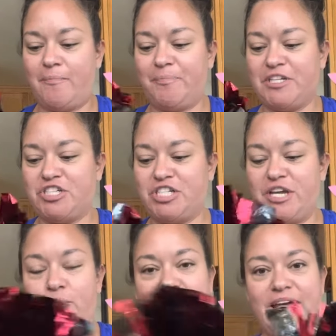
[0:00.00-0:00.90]

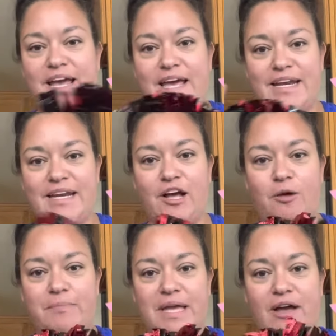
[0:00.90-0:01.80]
She went ahead and
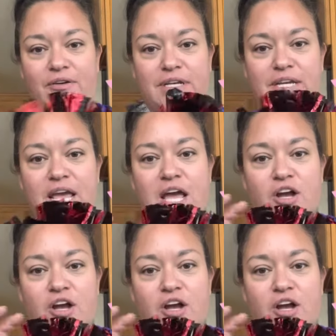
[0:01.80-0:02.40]
helped me out and